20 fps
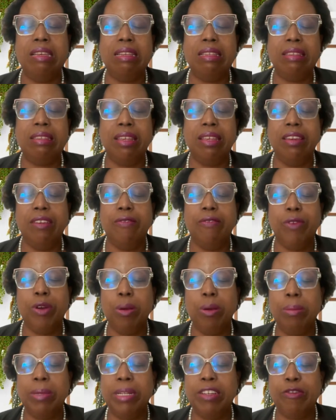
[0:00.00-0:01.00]
is an
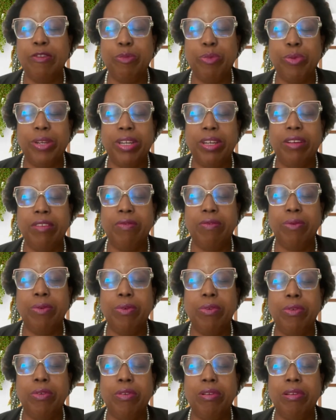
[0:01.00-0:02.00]
affirmative prayer
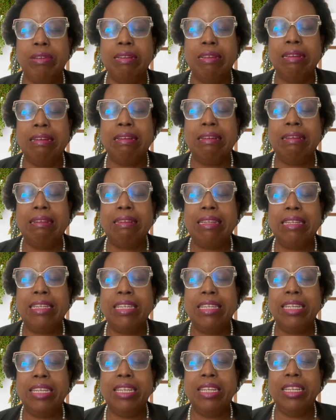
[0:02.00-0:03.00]
for
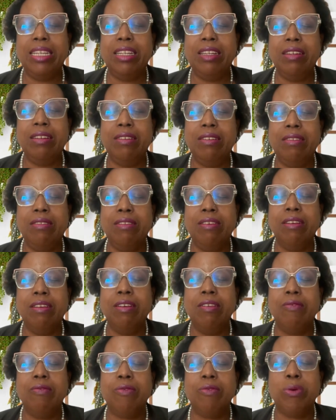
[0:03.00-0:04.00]
Nadine
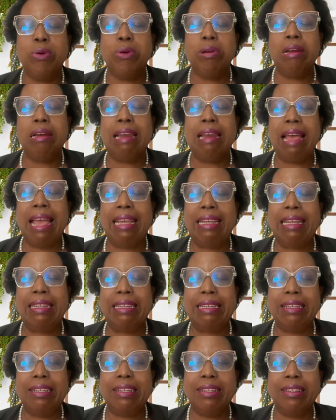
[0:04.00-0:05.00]
for
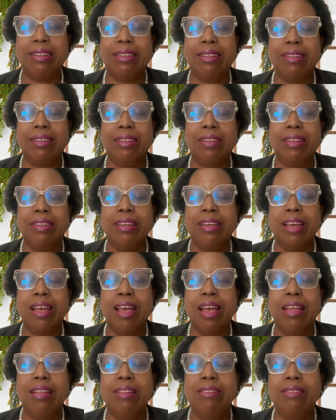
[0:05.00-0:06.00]
light.
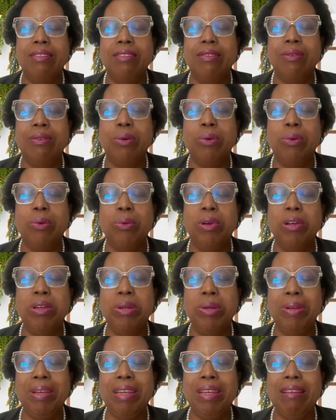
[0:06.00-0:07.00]
And so we're
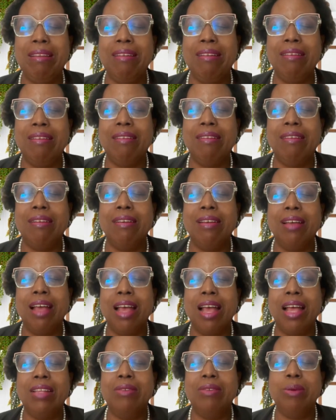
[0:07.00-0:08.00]
knowing
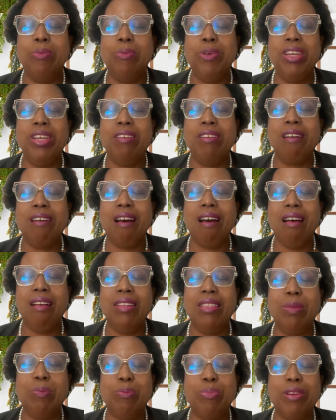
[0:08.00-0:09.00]
as we bring
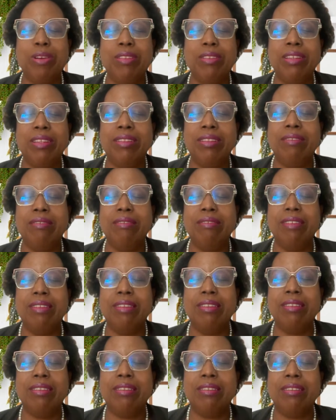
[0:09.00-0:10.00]
God's presence,
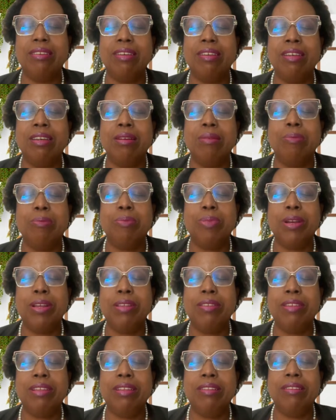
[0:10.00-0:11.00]
this
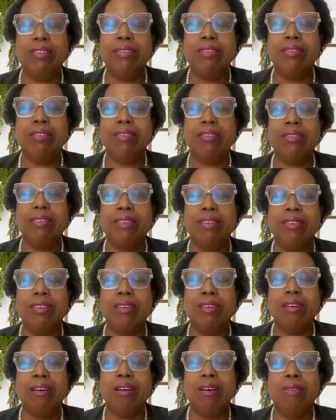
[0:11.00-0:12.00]
presence
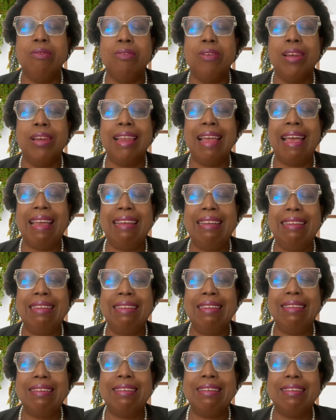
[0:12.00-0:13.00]
of
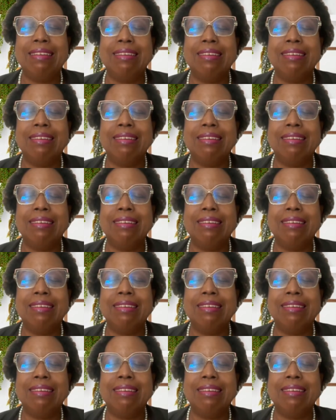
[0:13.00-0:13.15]
light